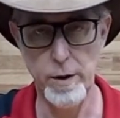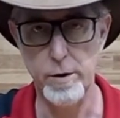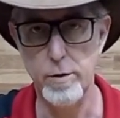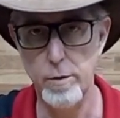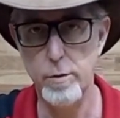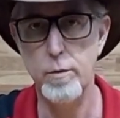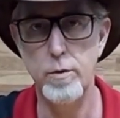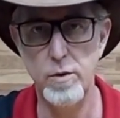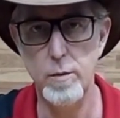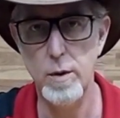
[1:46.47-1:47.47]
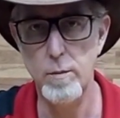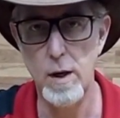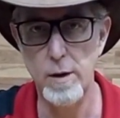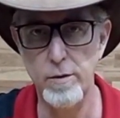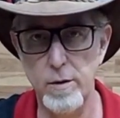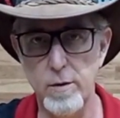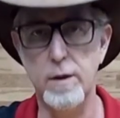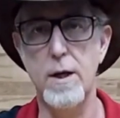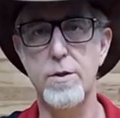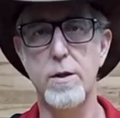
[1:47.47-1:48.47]
do some unboxings
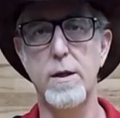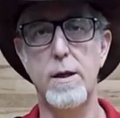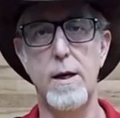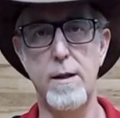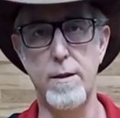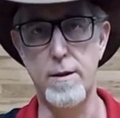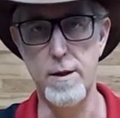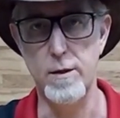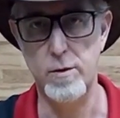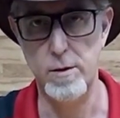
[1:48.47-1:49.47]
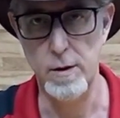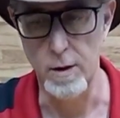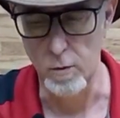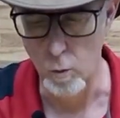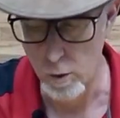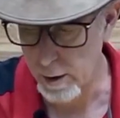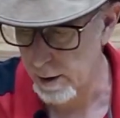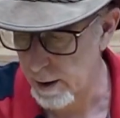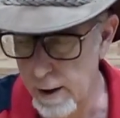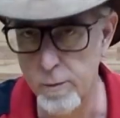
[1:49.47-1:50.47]
occasionally, and this is one
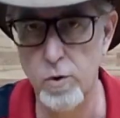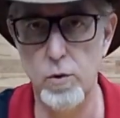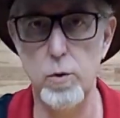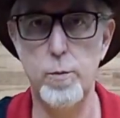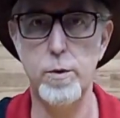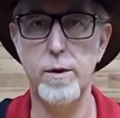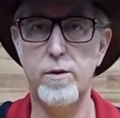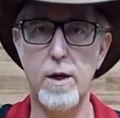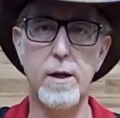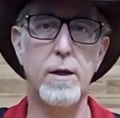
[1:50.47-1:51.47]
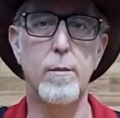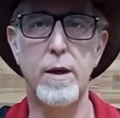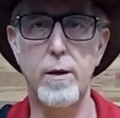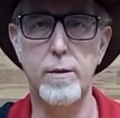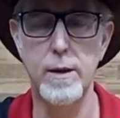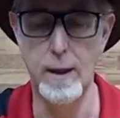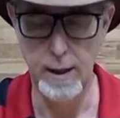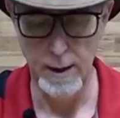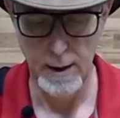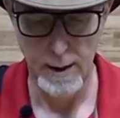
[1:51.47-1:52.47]
that I am super excited about.
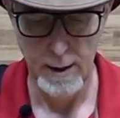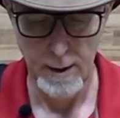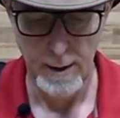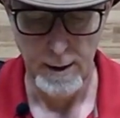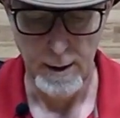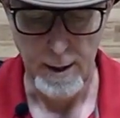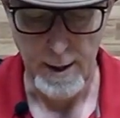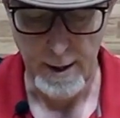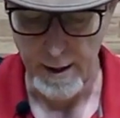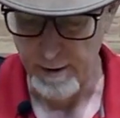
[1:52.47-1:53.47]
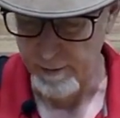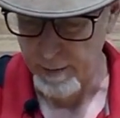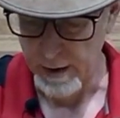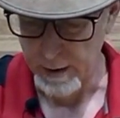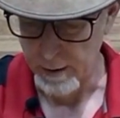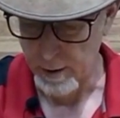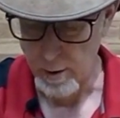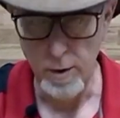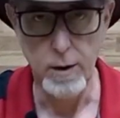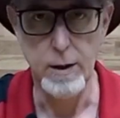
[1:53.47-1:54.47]
I have been
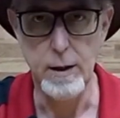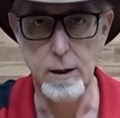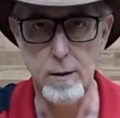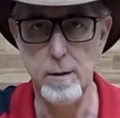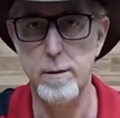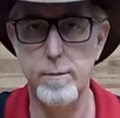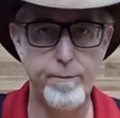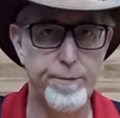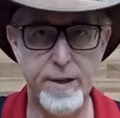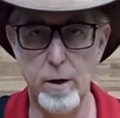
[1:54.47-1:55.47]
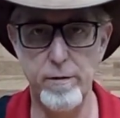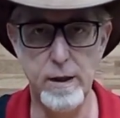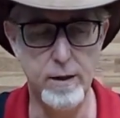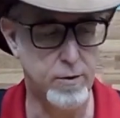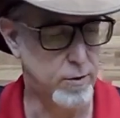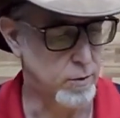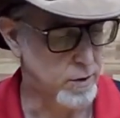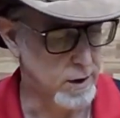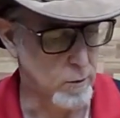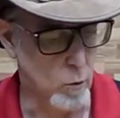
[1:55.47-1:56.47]
currently delving into
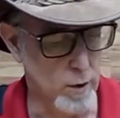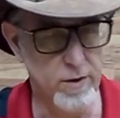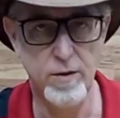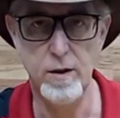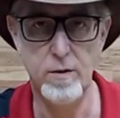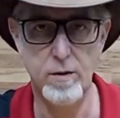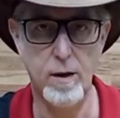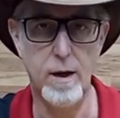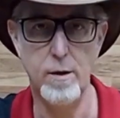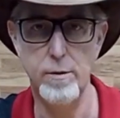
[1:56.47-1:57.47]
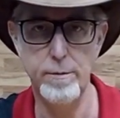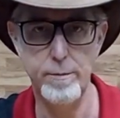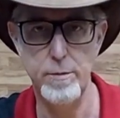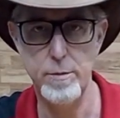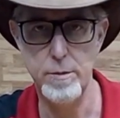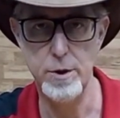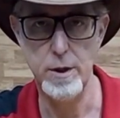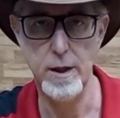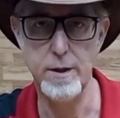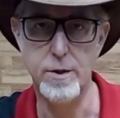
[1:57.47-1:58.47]
the 1/6 scale
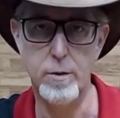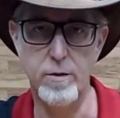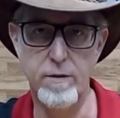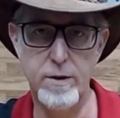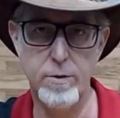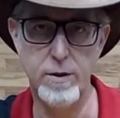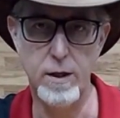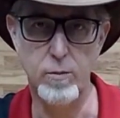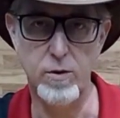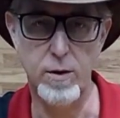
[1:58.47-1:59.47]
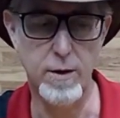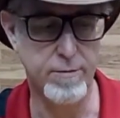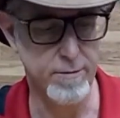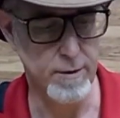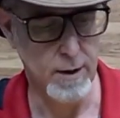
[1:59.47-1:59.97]
G.I. Joe Adventure Team stuff,